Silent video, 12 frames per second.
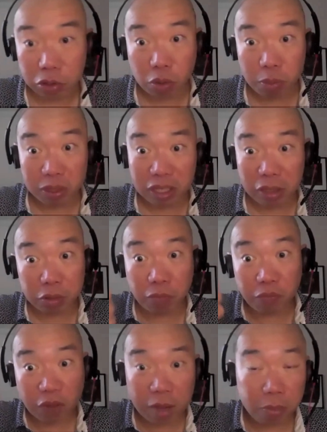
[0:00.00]
So in other words, it tells you
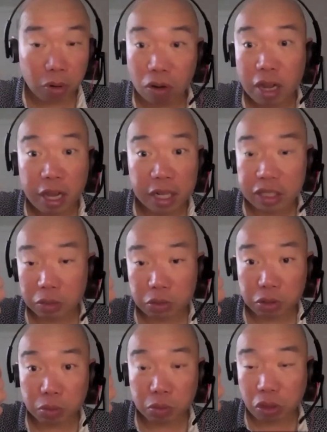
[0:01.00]
fiber, it tells you